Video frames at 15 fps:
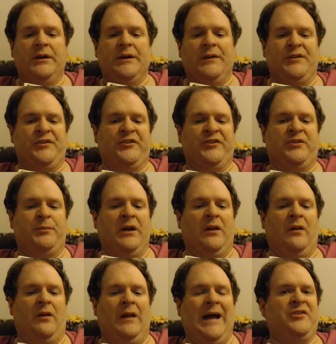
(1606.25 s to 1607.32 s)
This is to be a
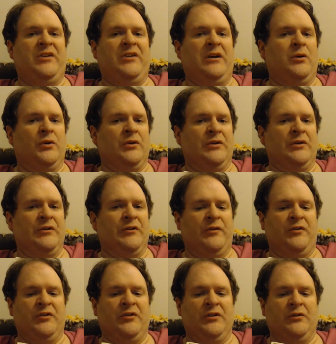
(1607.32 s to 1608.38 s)
lasting ordinance to
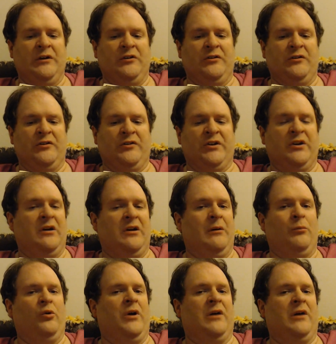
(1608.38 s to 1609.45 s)
the generations to
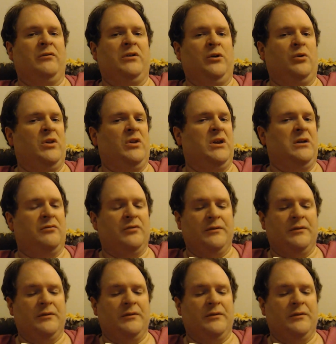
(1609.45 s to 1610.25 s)
come wherever you live."